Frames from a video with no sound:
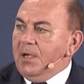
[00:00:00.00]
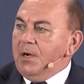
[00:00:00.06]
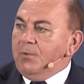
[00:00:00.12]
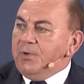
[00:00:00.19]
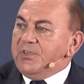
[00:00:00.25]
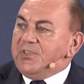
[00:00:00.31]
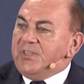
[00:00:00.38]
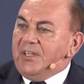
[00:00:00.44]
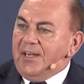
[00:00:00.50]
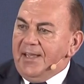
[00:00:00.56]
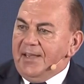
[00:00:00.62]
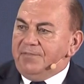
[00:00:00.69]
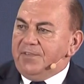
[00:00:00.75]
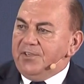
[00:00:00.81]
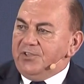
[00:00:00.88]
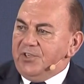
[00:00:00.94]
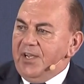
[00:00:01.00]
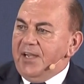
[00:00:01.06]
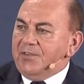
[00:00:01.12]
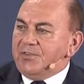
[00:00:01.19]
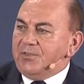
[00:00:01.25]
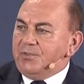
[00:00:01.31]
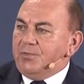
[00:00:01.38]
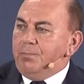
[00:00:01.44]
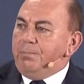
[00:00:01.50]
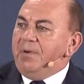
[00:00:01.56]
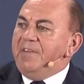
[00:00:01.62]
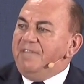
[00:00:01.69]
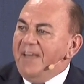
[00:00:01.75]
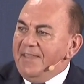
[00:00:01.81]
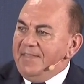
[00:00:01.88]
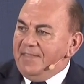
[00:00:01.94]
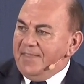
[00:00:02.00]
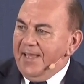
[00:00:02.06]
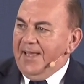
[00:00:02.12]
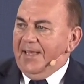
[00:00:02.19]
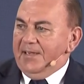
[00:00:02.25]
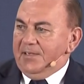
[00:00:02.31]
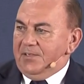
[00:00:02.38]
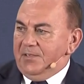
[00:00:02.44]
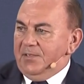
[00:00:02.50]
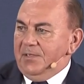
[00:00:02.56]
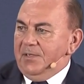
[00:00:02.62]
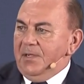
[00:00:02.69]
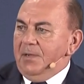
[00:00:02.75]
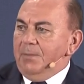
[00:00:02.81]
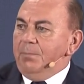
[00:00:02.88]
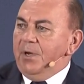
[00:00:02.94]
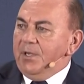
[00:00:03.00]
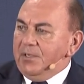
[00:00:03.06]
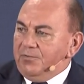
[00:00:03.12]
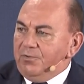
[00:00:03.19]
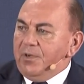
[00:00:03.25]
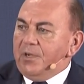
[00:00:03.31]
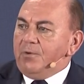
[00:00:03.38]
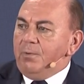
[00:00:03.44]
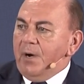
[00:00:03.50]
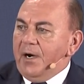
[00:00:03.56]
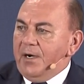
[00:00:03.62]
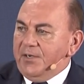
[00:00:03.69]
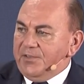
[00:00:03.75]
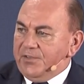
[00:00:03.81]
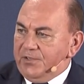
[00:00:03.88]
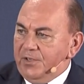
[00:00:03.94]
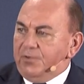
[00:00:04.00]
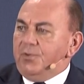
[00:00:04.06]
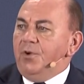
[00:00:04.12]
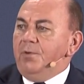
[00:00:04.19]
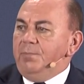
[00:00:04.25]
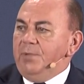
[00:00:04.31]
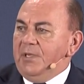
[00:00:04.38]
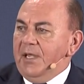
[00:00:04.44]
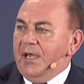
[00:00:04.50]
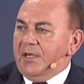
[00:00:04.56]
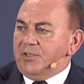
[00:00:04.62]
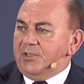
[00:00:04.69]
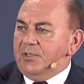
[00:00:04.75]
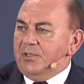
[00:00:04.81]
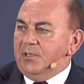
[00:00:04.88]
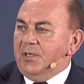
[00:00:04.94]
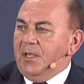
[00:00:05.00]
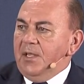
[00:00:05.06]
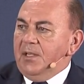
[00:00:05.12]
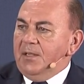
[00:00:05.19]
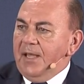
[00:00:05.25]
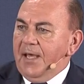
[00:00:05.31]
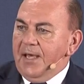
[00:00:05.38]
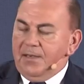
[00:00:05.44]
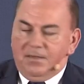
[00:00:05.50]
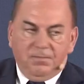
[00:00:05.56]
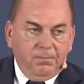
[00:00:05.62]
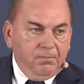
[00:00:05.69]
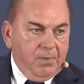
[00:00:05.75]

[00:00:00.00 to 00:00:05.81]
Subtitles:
We still have the chance to prevent that, but it requires determined action that